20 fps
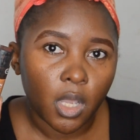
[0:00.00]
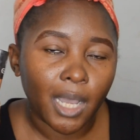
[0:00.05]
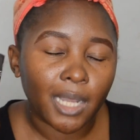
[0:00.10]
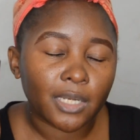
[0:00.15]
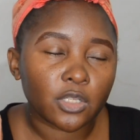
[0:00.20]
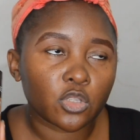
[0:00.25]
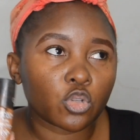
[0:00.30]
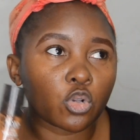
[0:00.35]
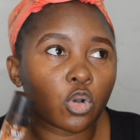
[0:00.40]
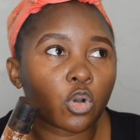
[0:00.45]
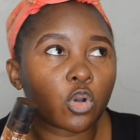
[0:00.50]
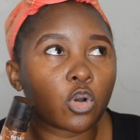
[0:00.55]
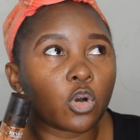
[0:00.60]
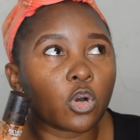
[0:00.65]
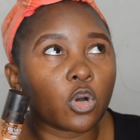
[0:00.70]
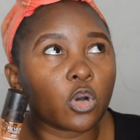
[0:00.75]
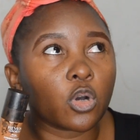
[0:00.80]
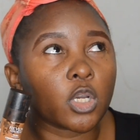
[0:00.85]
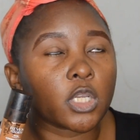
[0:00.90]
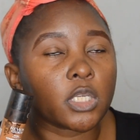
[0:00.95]
At
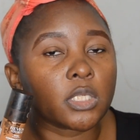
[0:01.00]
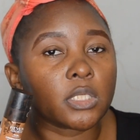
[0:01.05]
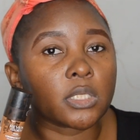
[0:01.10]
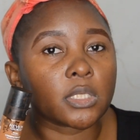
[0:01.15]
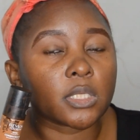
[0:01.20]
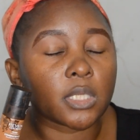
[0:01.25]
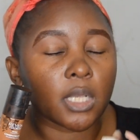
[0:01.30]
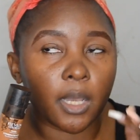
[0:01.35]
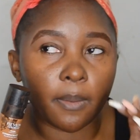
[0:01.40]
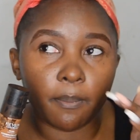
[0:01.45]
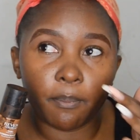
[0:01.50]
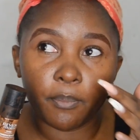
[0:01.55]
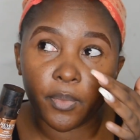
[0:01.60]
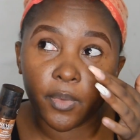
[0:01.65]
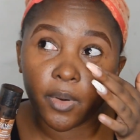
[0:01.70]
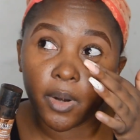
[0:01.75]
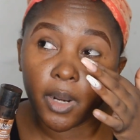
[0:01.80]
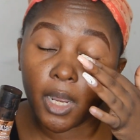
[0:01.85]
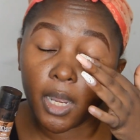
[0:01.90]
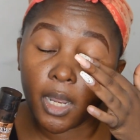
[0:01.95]
Soko is a
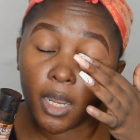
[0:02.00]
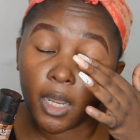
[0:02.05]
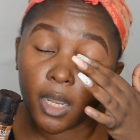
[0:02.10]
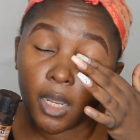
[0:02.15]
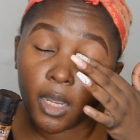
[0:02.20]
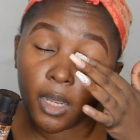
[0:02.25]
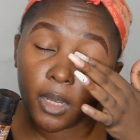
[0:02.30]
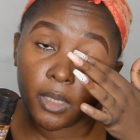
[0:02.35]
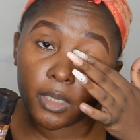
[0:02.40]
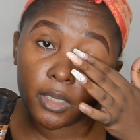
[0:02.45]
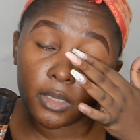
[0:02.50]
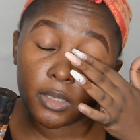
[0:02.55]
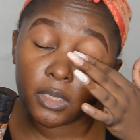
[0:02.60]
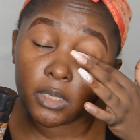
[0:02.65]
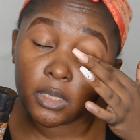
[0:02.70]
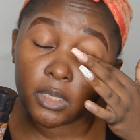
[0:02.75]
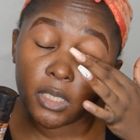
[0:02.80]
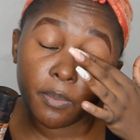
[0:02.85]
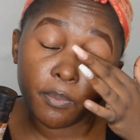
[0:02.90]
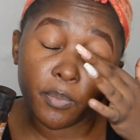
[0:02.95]

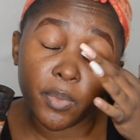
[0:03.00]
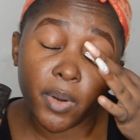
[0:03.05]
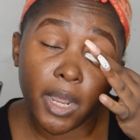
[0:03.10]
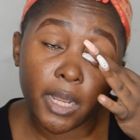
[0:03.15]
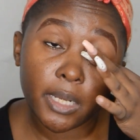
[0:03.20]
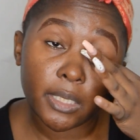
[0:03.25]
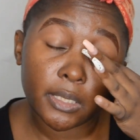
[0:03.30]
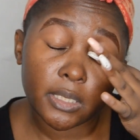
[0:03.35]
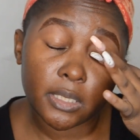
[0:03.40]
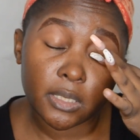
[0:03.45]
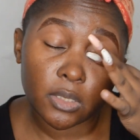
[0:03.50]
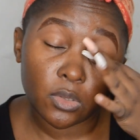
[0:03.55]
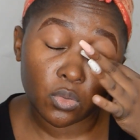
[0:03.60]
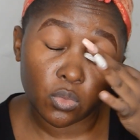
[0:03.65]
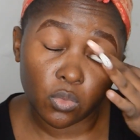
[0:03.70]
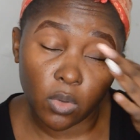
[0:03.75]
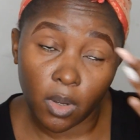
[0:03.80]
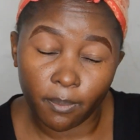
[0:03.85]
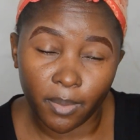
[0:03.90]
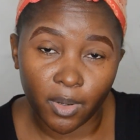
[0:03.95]
brand
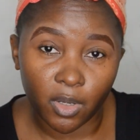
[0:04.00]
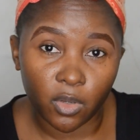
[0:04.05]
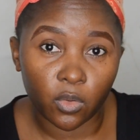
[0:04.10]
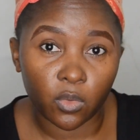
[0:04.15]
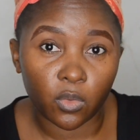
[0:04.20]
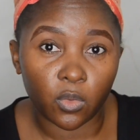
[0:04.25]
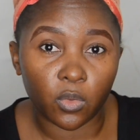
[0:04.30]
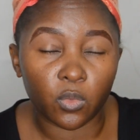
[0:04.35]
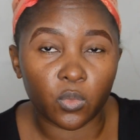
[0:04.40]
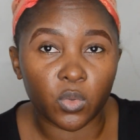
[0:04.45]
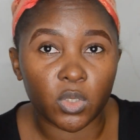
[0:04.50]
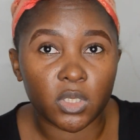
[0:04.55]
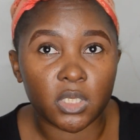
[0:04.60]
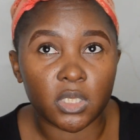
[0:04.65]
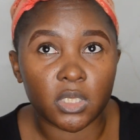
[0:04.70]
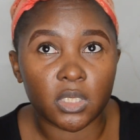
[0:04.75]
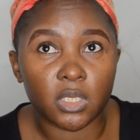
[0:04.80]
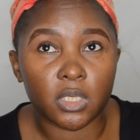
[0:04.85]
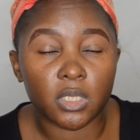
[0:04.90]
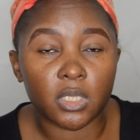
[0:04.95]
too, ambayo
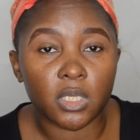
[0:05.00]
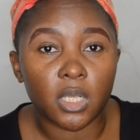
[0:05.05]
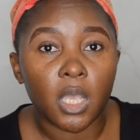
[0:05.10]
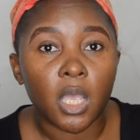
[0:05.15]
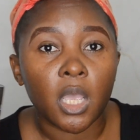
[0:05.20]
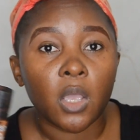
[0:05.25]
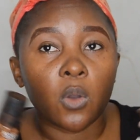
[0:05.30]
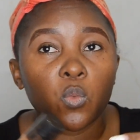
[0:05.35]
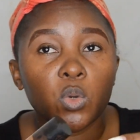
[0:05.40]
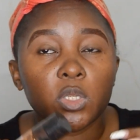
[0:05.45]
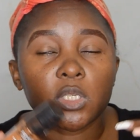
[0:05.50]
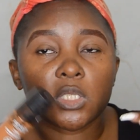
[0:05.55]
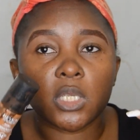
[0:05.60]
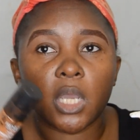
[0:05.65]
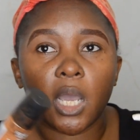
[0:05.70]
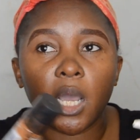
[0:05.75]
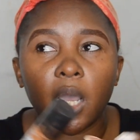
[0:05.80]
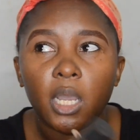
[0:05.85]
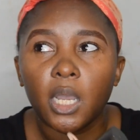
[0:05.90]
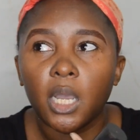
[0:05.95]
which
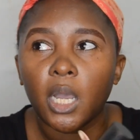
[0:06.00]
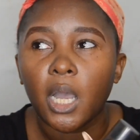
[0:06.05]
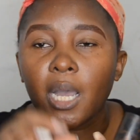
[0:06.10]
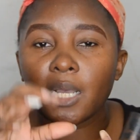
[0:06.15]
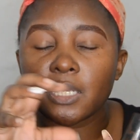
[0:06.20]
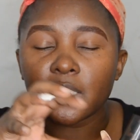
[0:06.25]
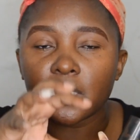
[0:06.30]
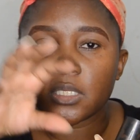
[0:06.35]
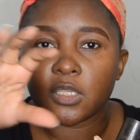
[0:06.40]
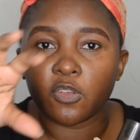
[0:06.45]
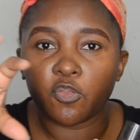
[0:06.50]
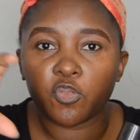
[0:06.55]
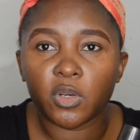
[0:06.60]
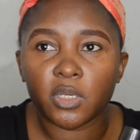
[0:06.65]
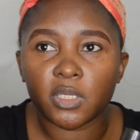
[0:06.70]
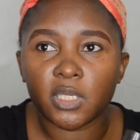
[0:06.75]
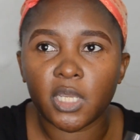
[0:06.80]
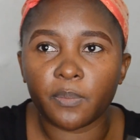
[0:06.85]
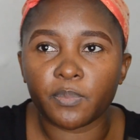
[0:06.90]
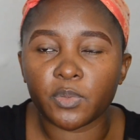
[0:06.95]
has
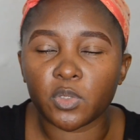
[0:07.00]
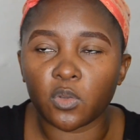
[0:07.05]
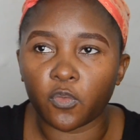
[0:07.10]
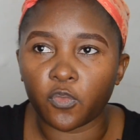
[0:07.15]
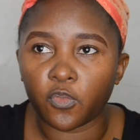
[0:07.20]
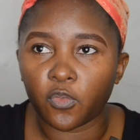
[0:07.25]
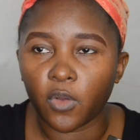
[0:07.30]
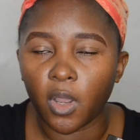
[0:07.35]
different types of